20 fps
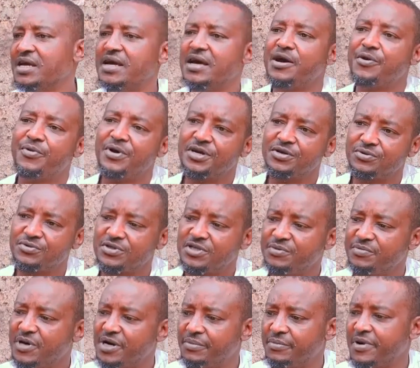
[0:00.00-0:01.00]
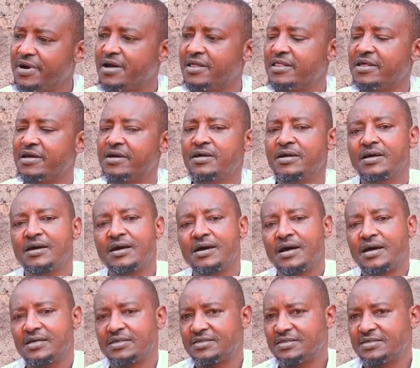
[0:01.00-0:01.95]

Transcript: day I went to see my brother. Mm.